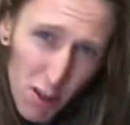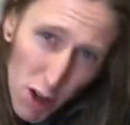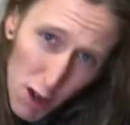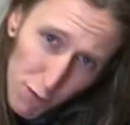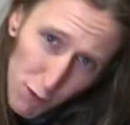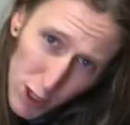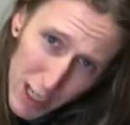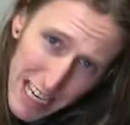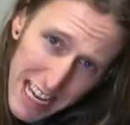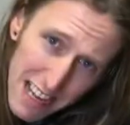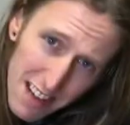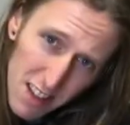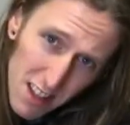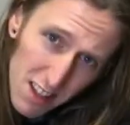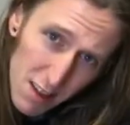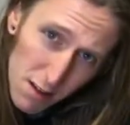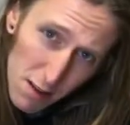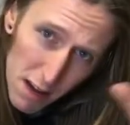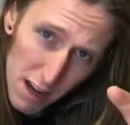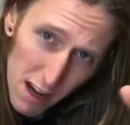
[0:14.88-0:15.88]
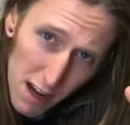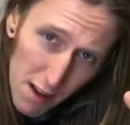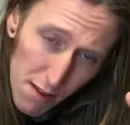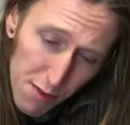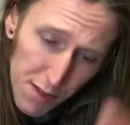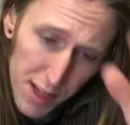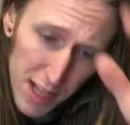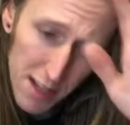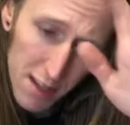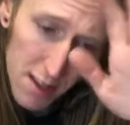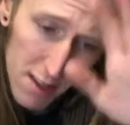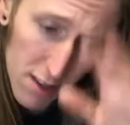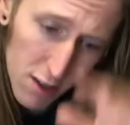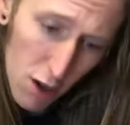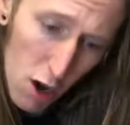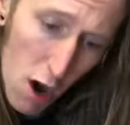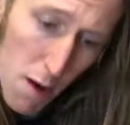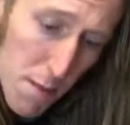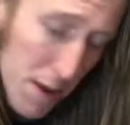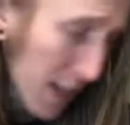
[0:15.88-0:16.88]
not for kids. This
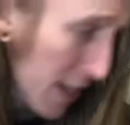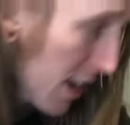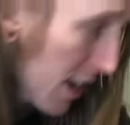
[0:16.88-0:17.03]
comic